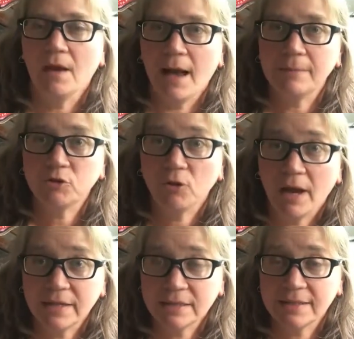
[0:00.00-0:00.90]
I'm
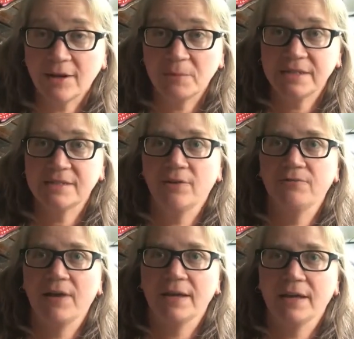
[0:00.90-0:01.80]
trying to tell
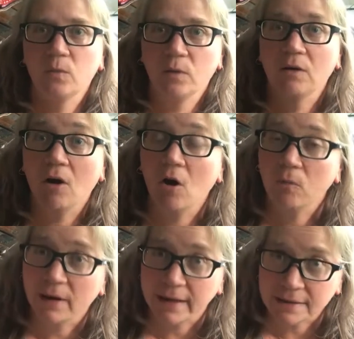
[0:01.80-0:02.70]
myself that it will all
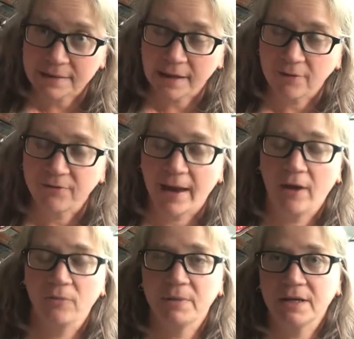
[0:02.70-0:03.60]
right itself
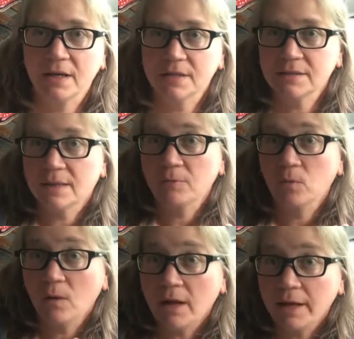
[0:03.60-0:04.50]
out because number
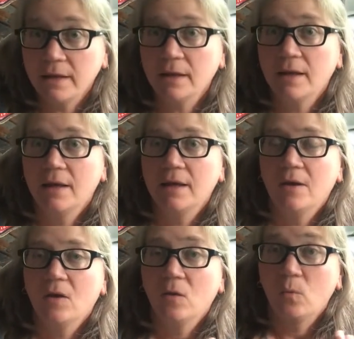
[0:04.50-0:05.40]
one,
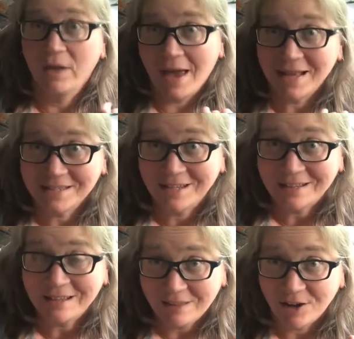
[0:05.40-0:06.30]
we
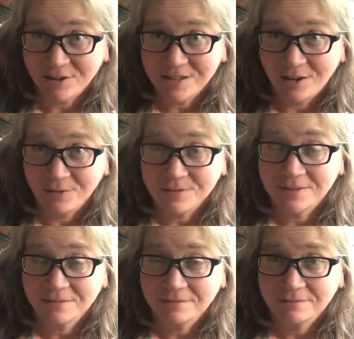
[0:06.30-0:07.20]
accidentally let ourselves